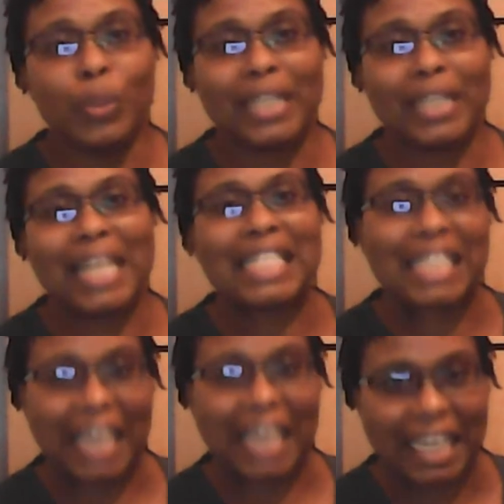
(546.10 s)
it as
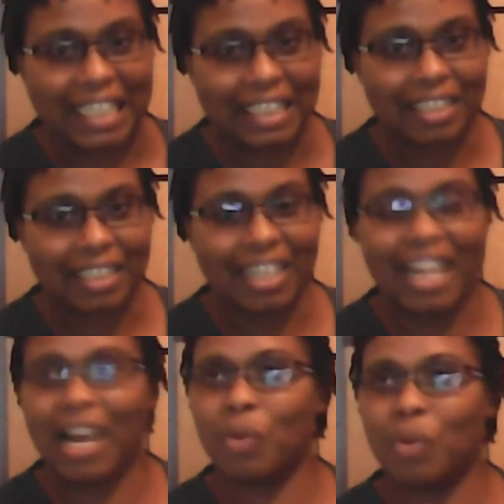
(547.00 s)
scallion. And
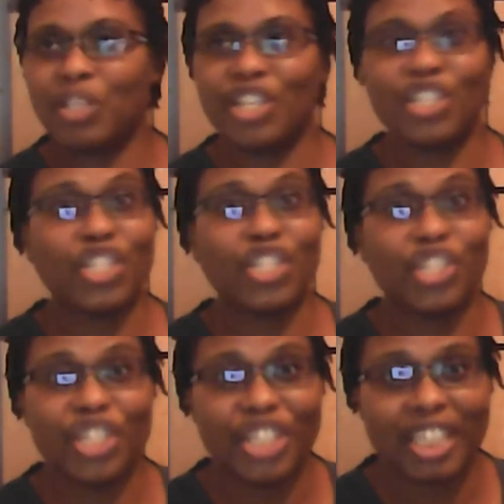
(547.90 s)
I was there
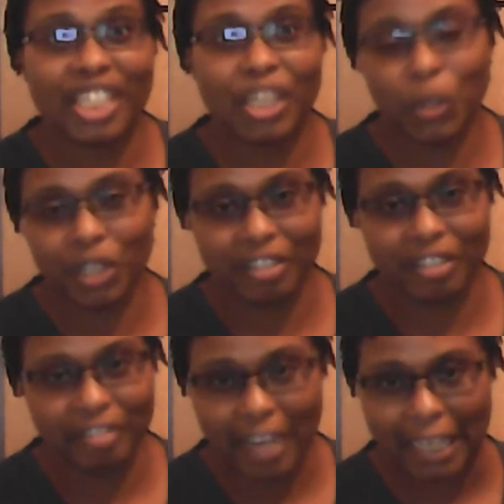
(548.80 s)
searching, could not
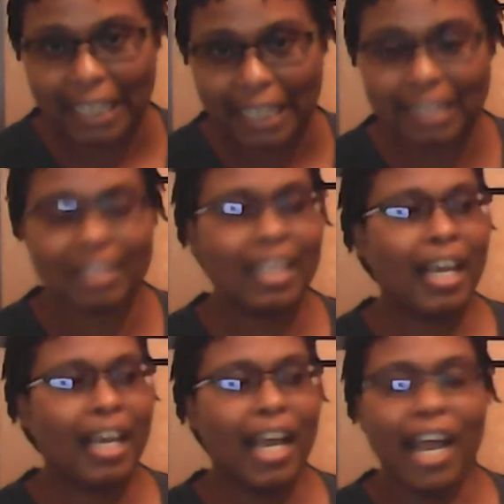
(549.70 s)
find it.
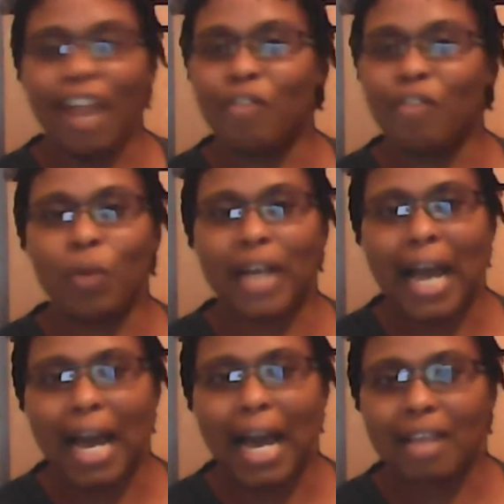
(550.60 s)
Everyone I
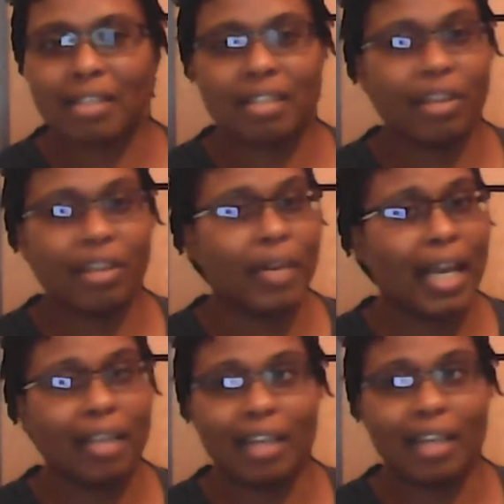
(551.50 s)
asked, they were
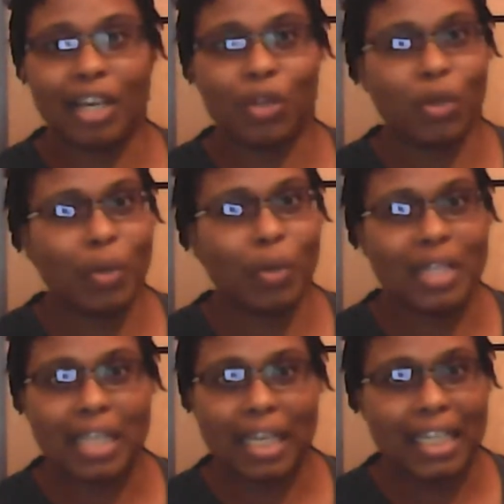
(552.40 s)
like, I don't know what
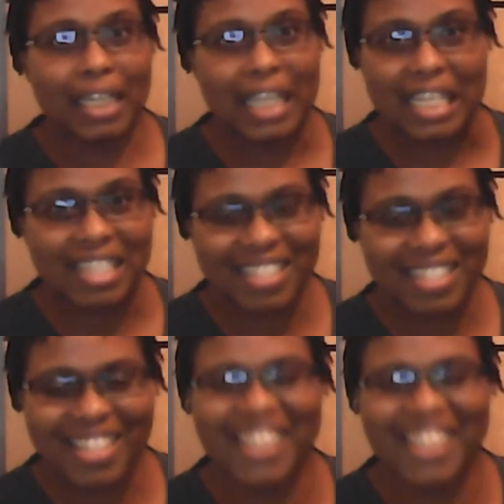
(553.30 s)
scallion is.